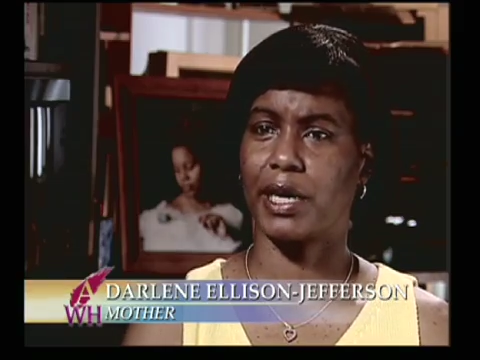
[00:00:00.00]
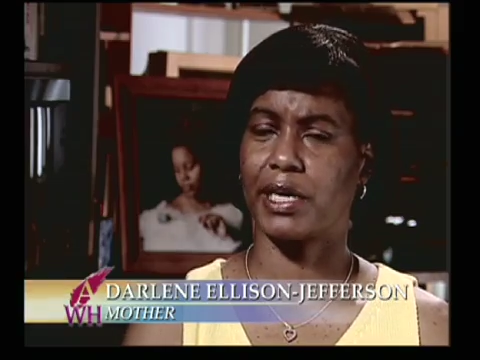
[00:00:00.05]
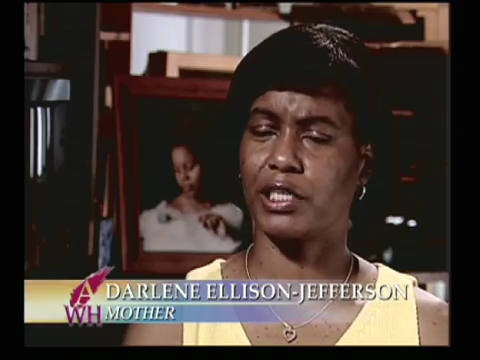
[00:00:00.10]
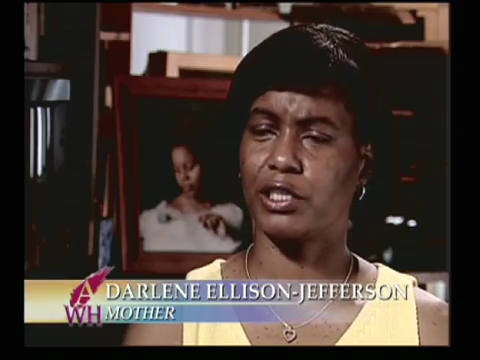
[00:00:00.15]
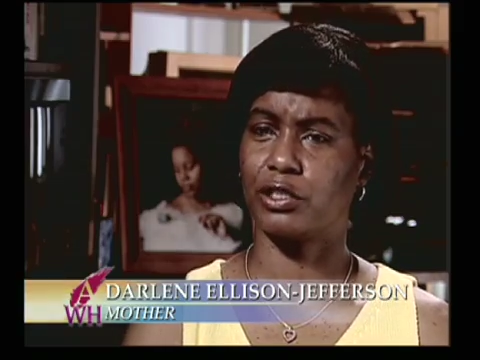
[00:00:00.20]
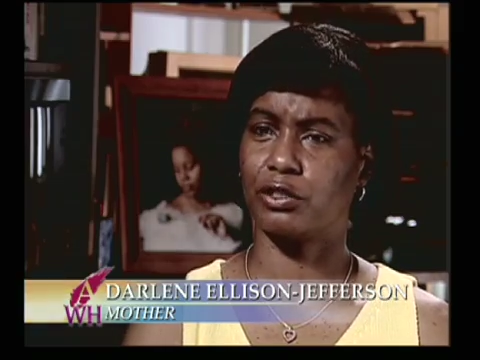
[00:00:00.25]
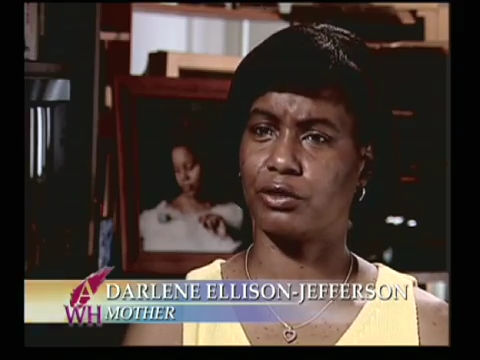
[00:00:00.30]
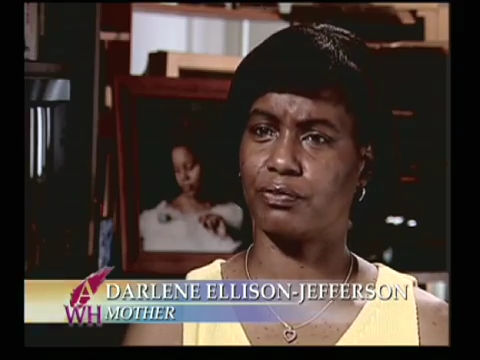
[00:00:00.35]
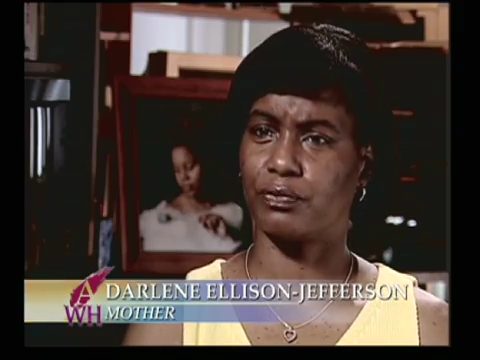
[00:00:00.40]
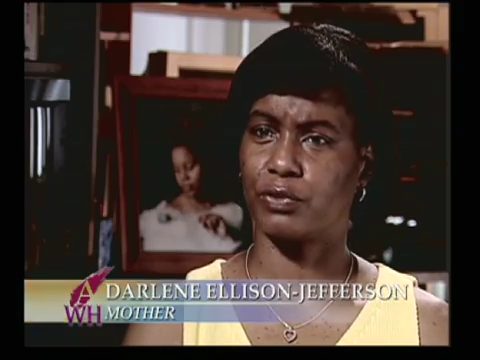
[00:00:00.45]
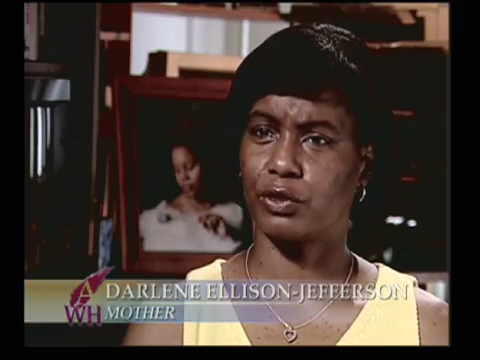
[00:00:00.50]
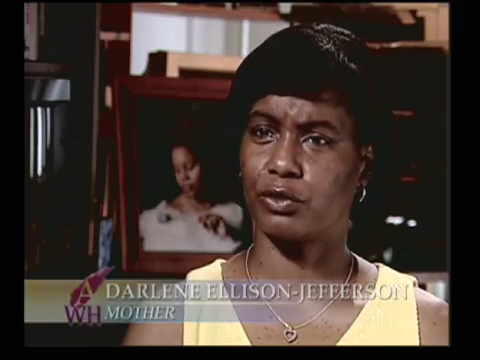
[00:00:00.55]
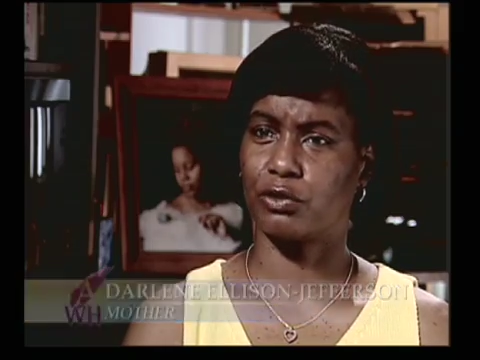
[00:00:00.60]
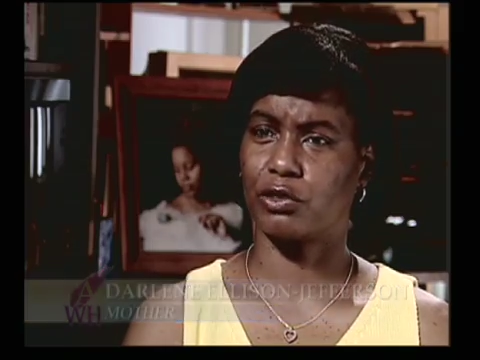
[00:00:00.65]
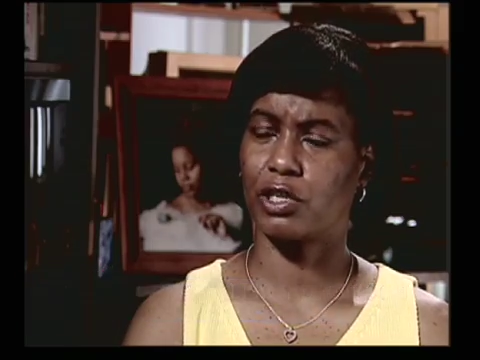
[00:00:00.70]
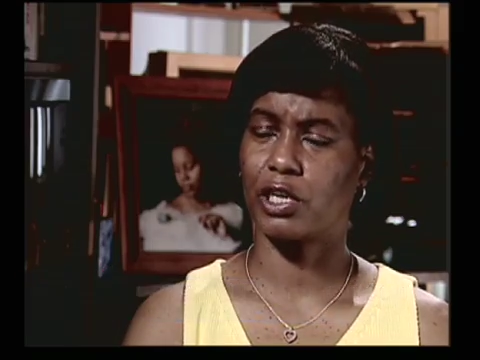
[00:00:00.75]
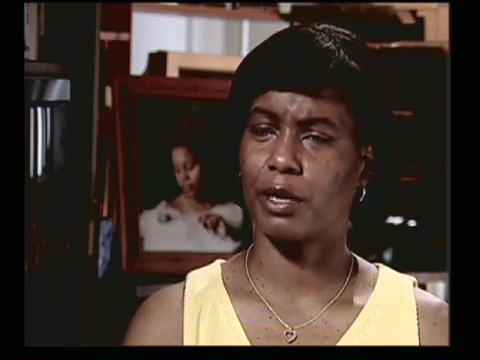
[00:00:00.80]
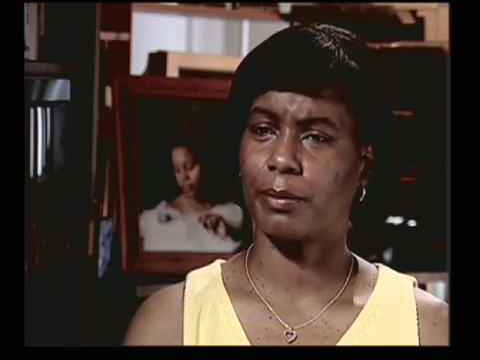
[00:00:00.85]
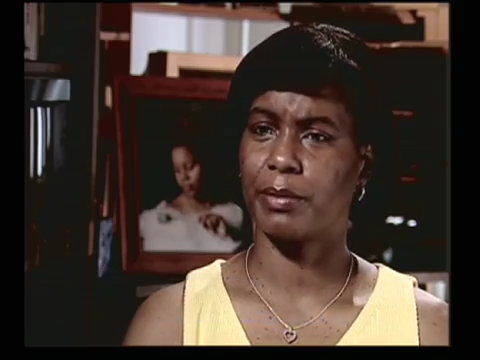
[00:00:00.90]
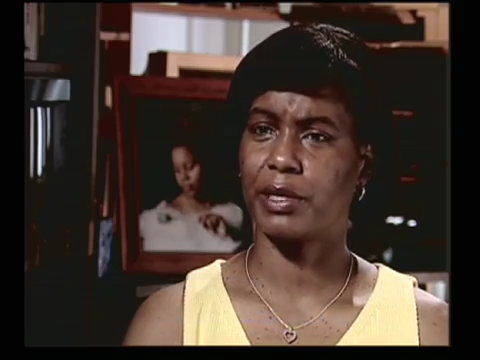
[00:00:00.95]
I need for you
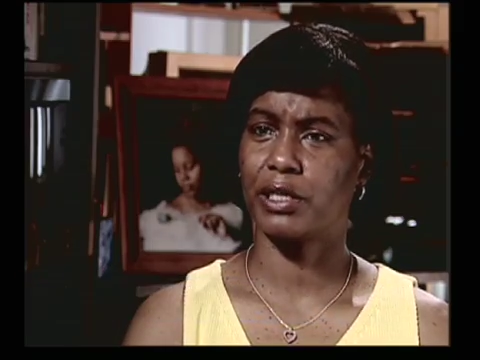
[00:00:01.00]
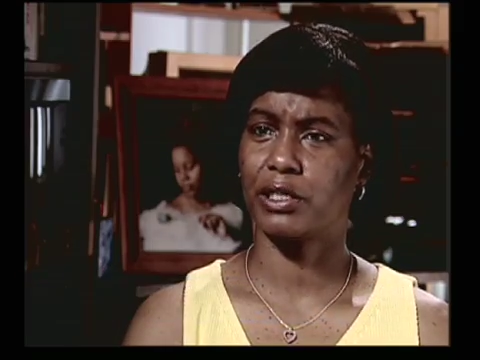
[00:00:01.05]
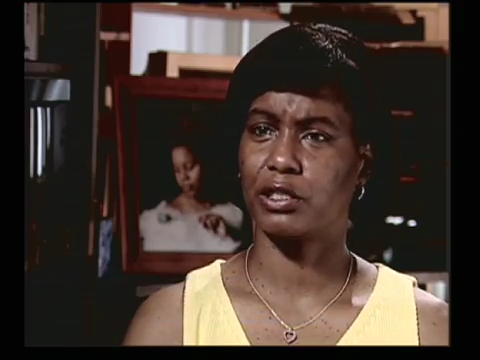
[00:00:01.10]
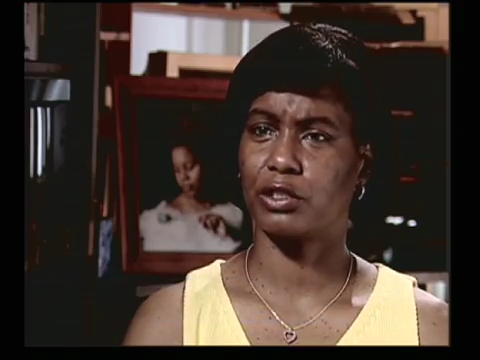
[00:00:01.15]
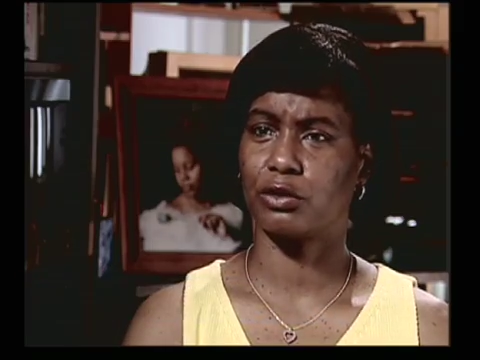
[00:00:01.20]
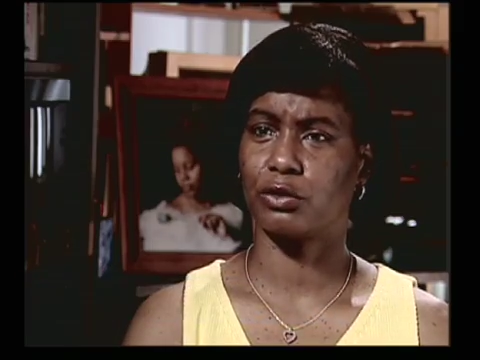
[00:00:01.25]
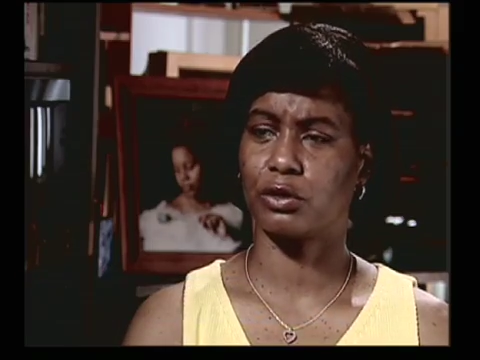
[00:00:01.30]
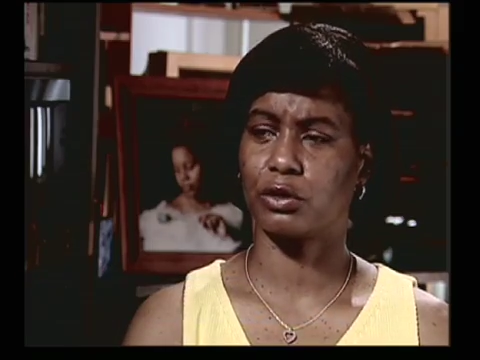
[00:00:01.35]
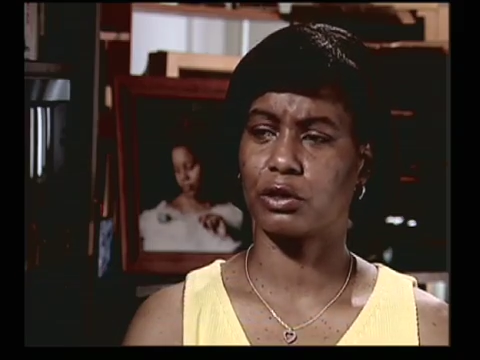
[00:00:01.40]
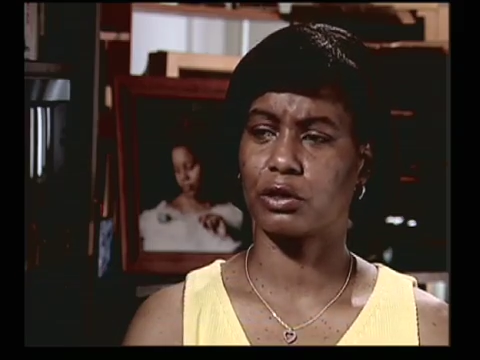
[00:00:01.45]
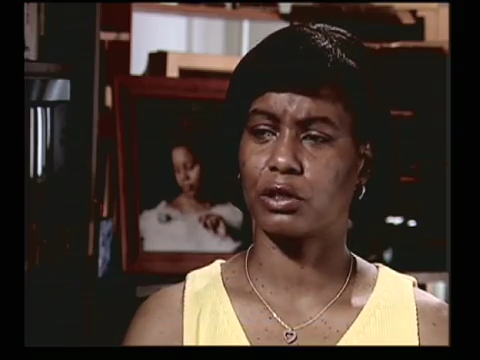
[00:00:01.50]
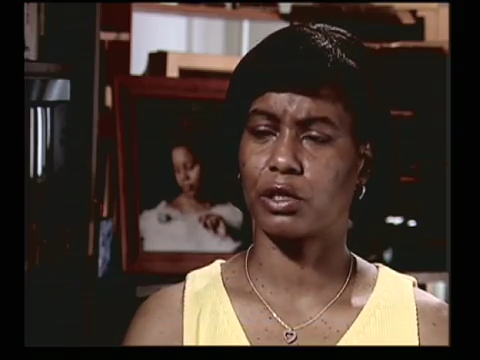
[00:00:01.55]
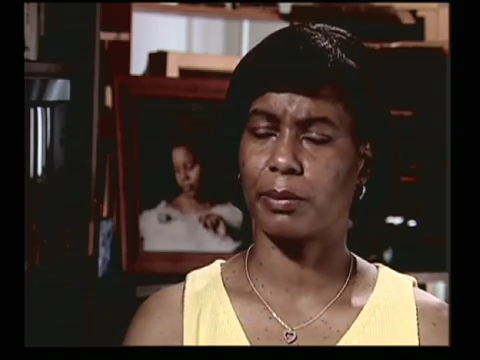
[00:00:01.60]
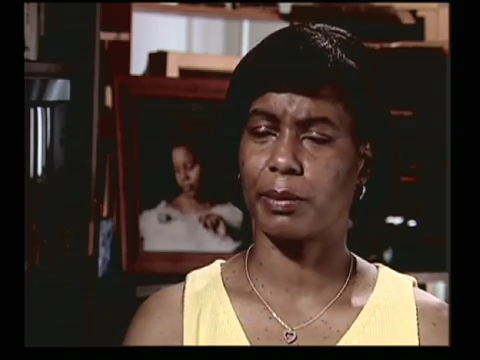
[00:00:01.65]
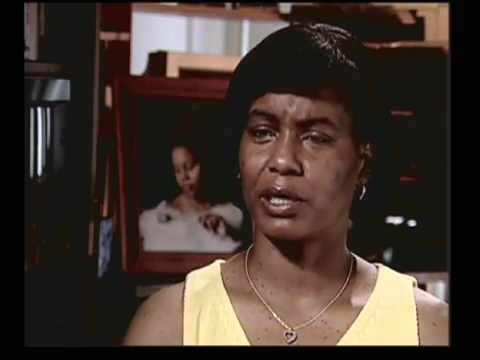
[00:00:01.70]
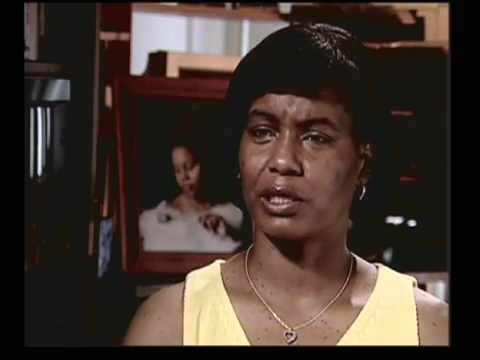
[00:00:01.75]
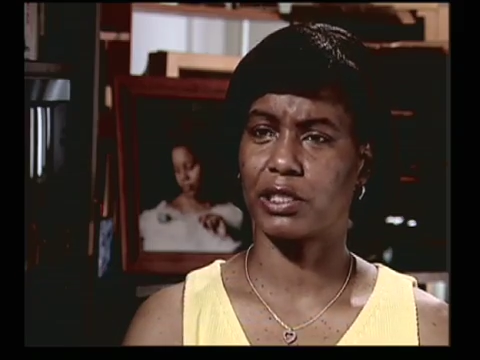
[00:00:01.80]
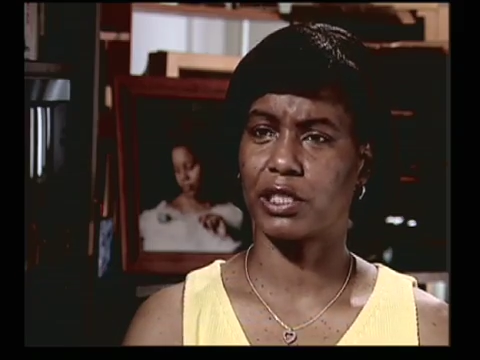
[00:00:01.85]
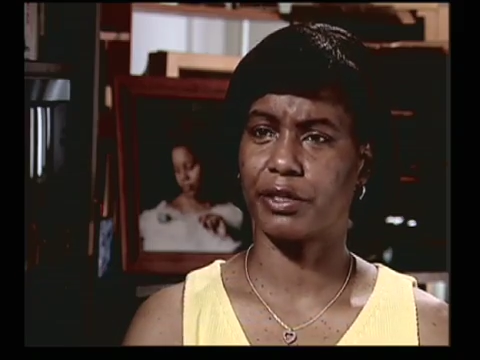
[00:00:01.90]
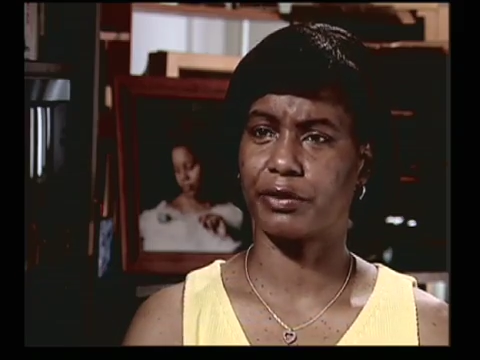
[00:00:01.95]
to come in to talk
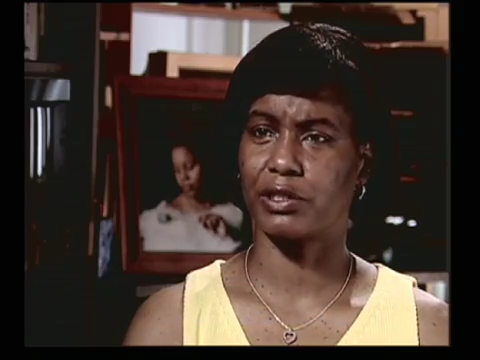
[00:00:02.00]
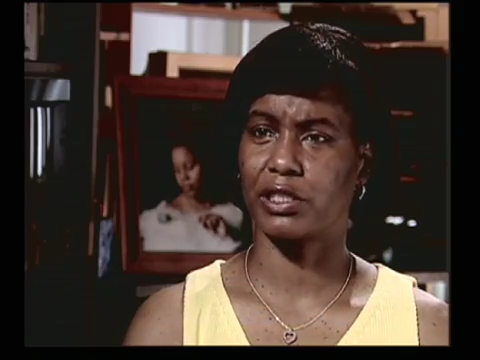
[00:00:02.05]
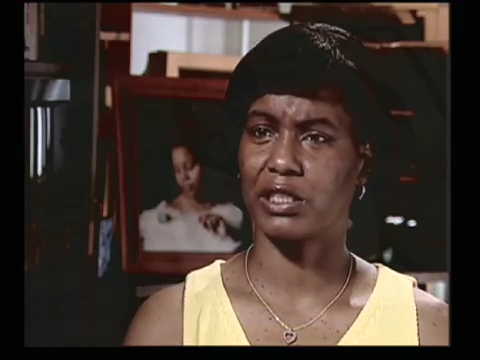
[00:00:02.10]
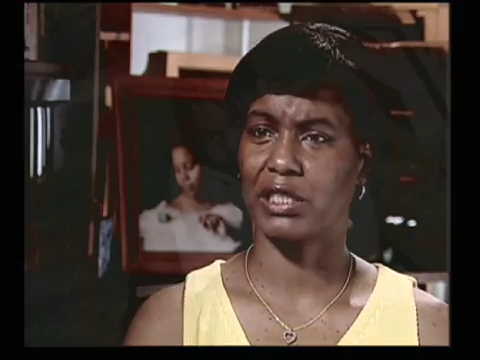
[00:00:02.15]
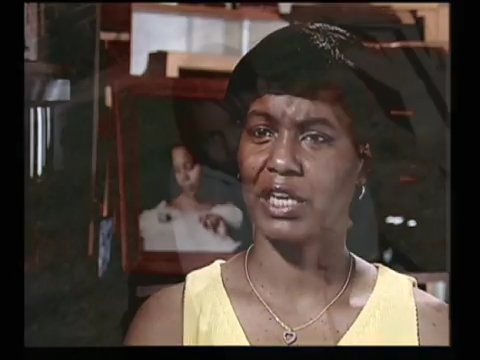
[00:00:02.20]
about Terry's